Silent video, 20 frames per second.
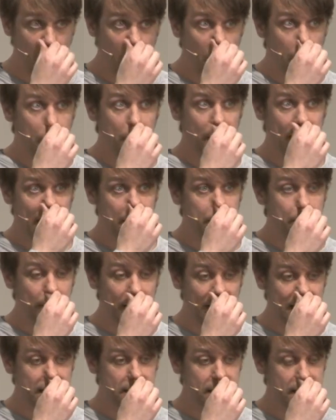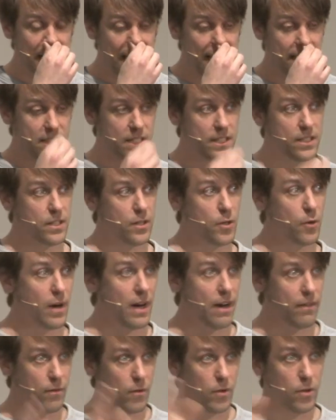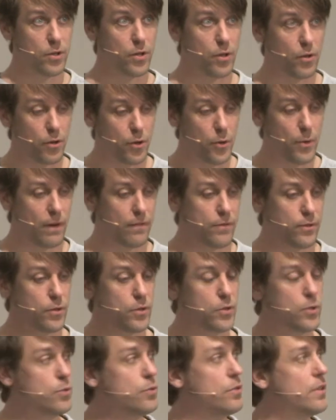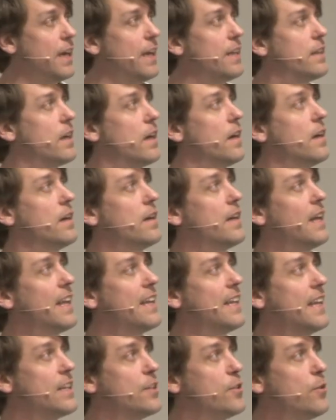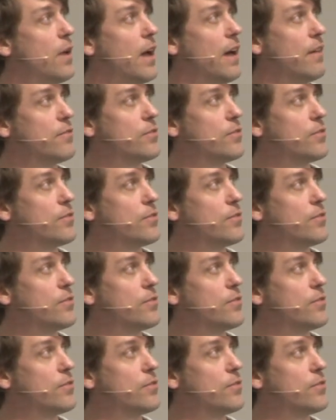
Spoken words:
But that means that you have all your UFO2 data and that you have